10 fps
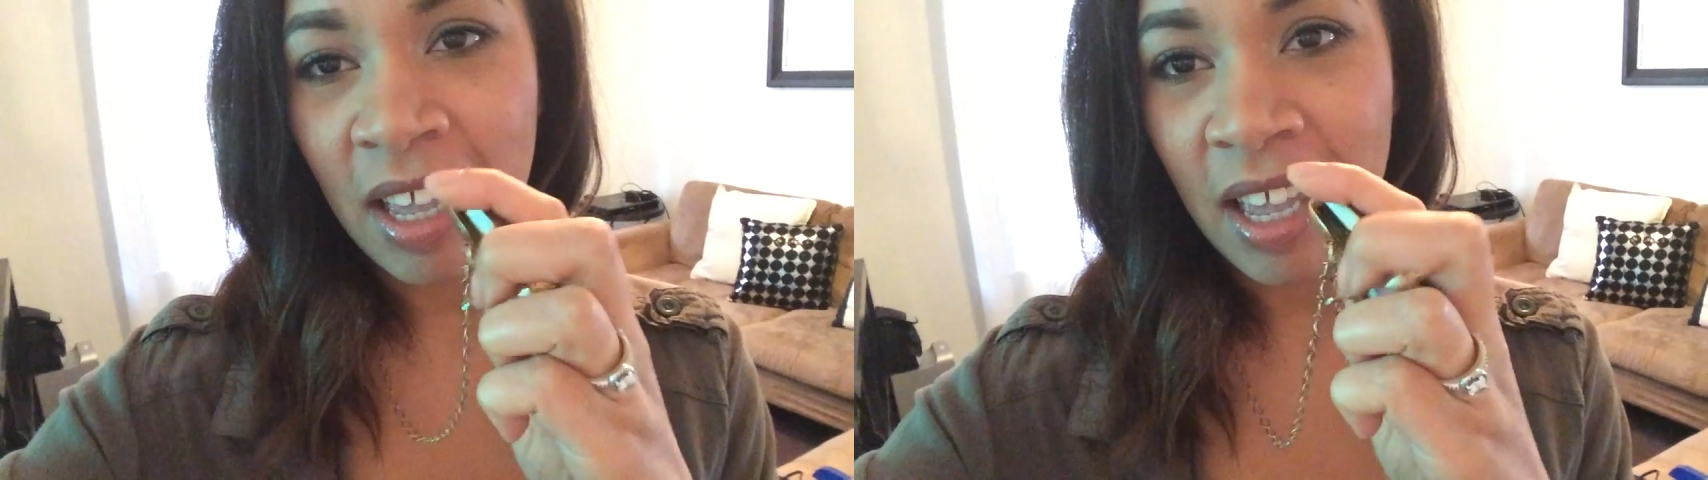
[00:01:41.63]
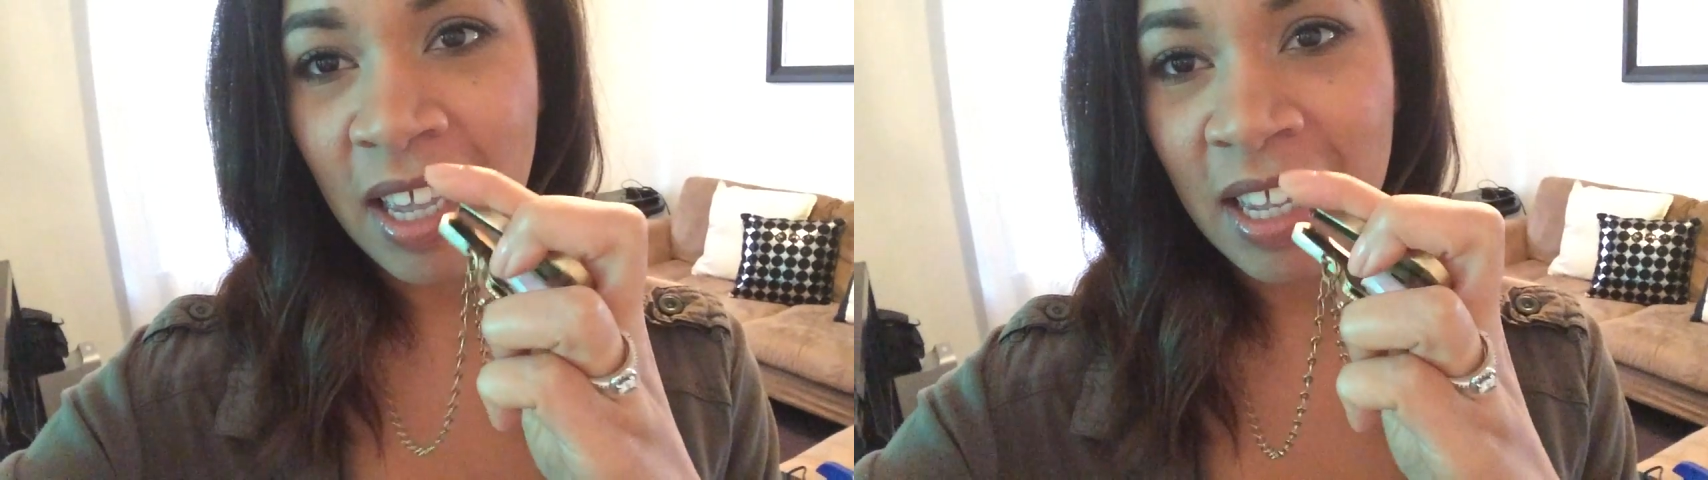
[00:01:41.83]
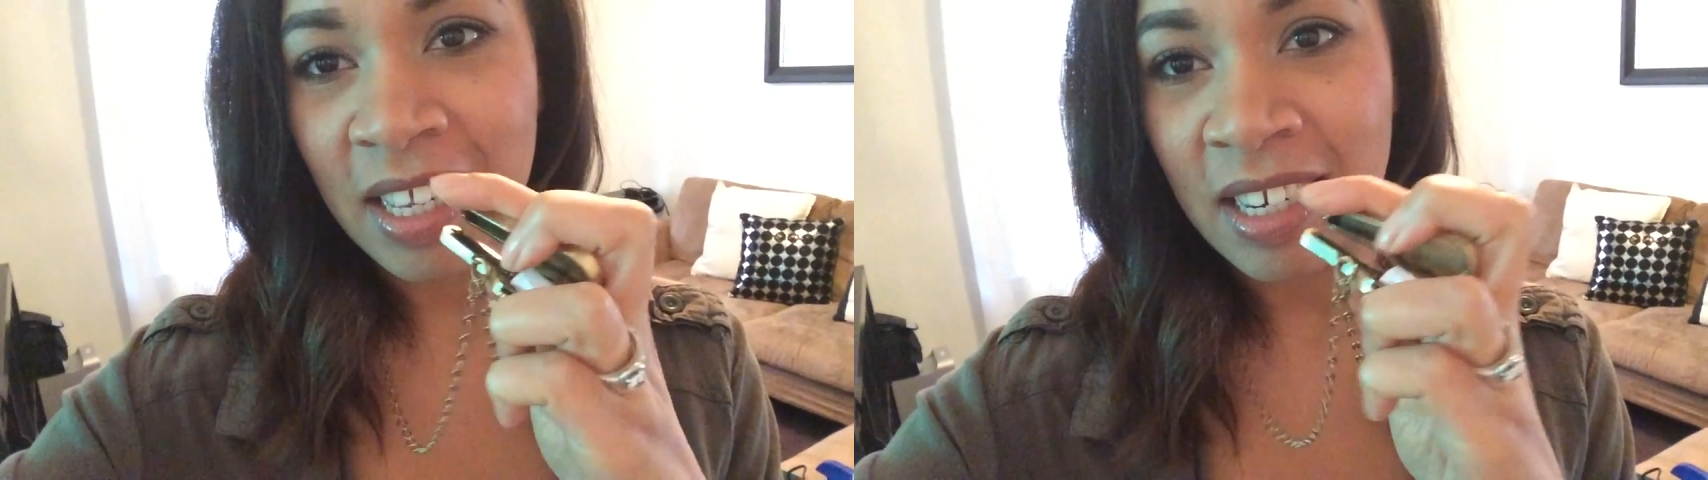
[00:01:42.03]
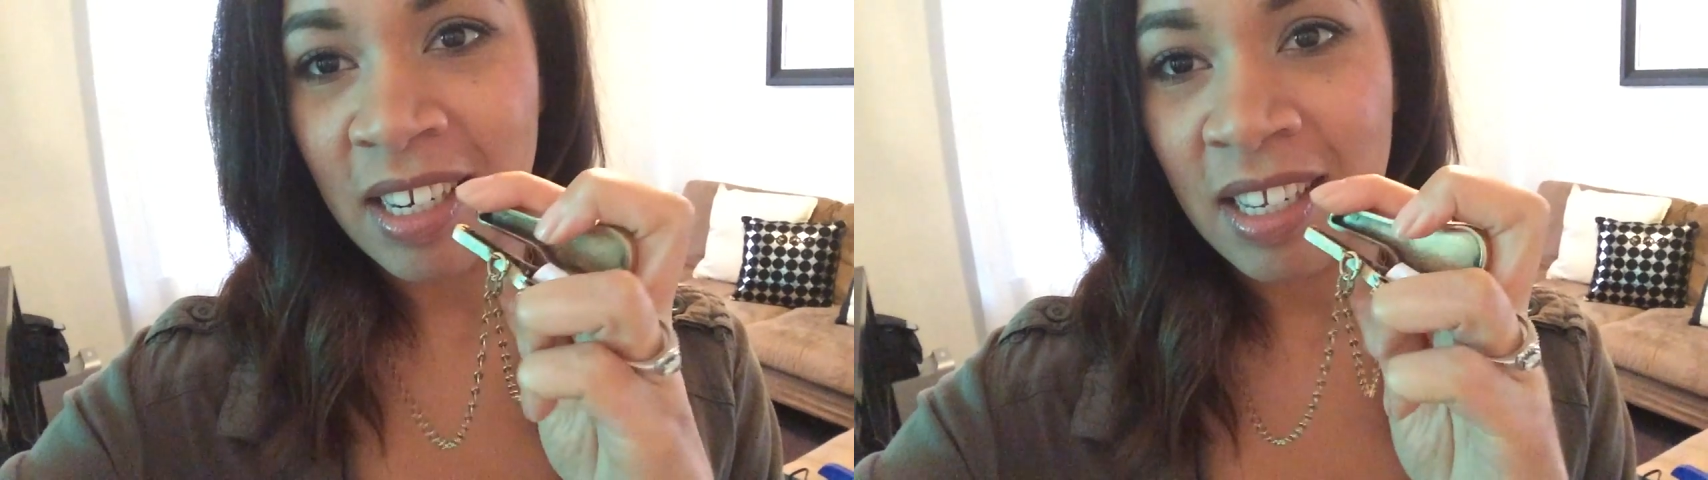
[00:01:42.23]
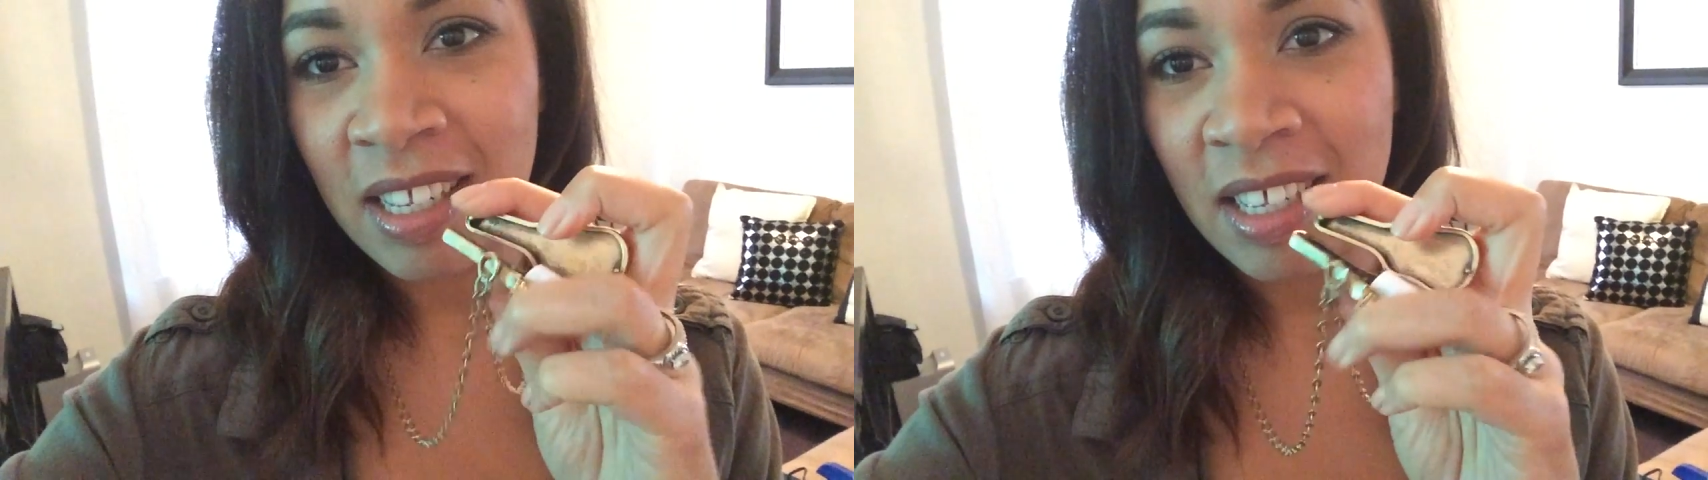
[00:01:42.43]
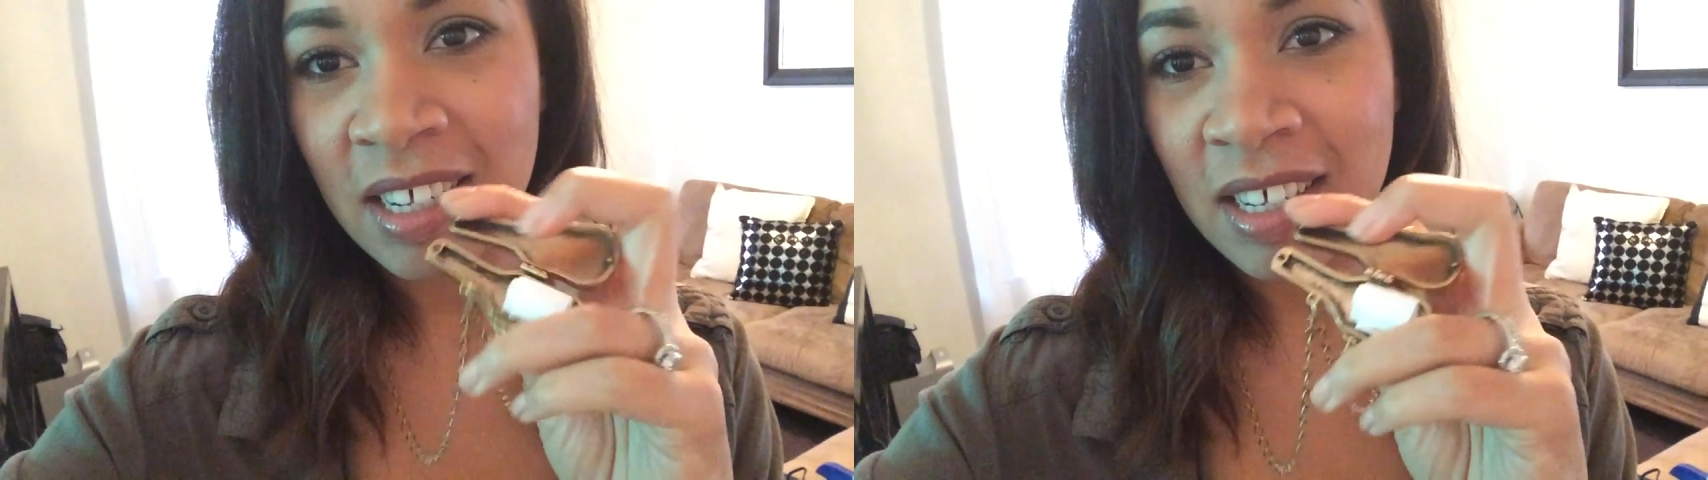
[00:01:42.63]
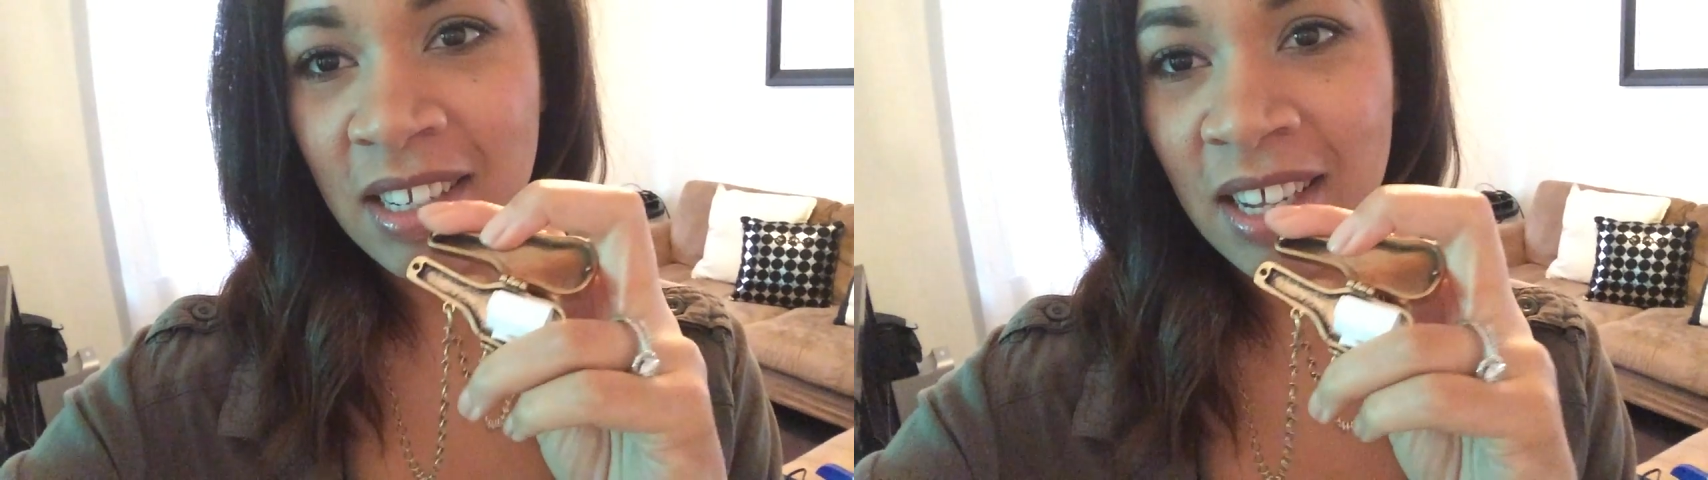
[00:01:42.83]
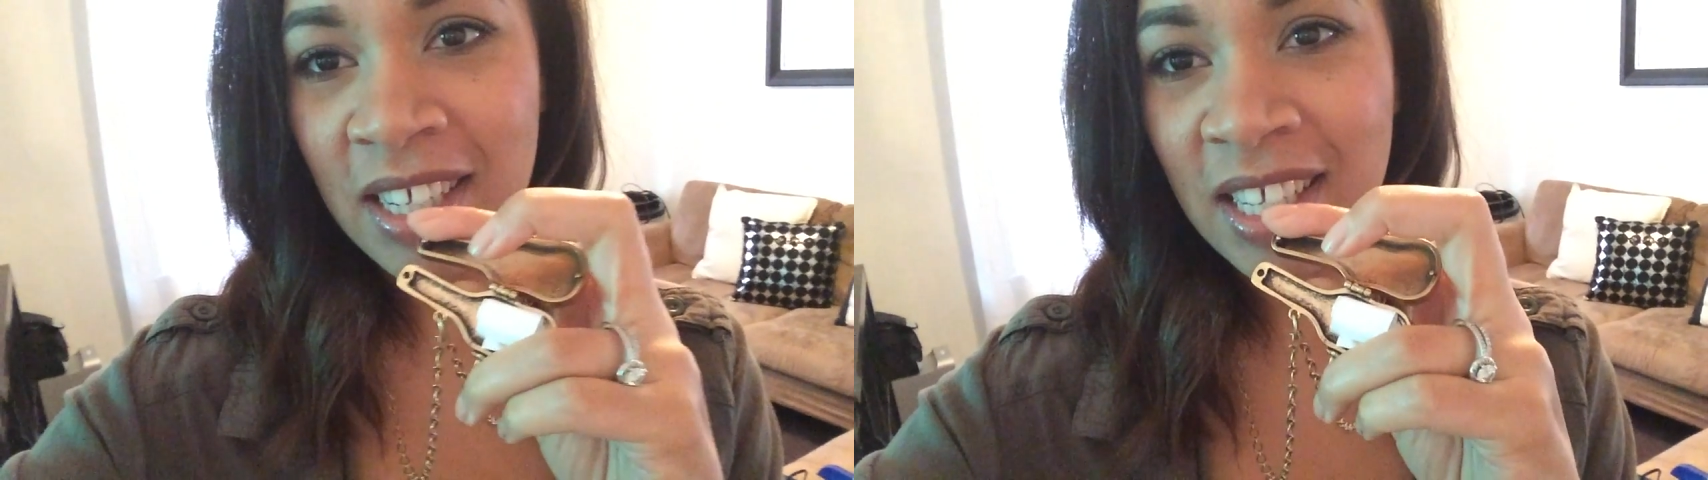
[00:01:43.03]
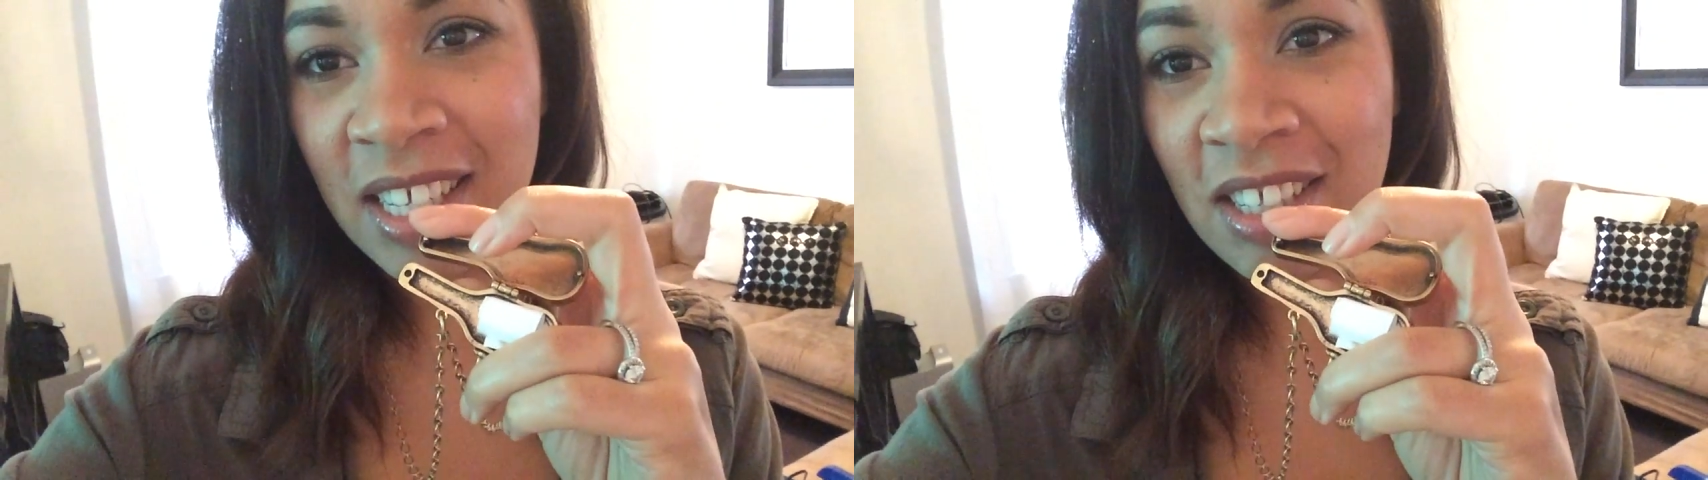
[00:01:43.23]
And Lucky